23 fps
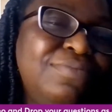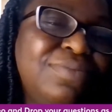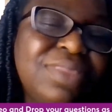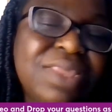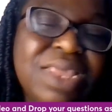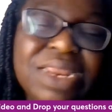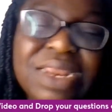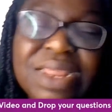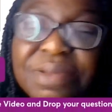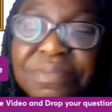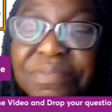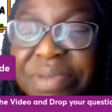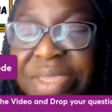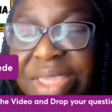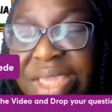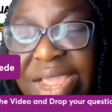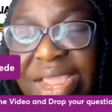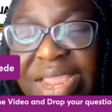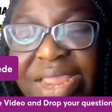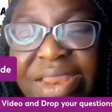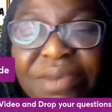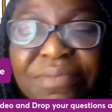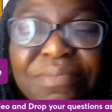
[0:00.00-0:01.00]
or on our
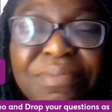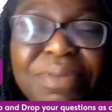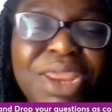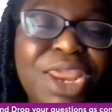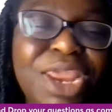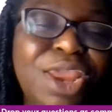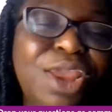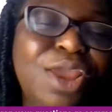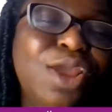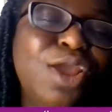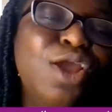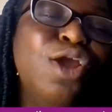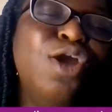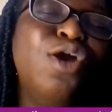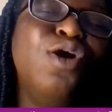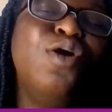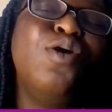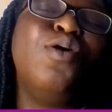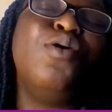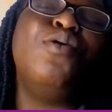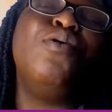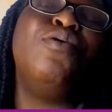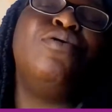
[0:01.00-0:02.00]
flyers,
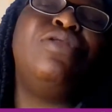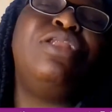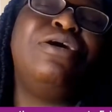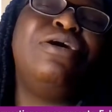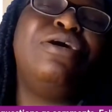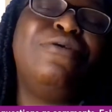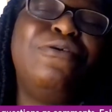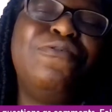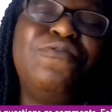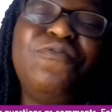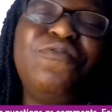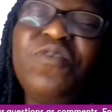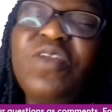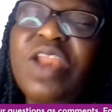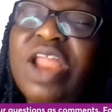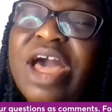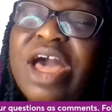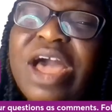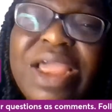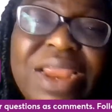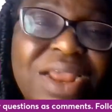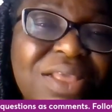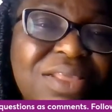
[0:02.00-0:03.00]
or just Google
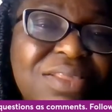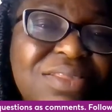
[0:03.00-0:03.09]
it,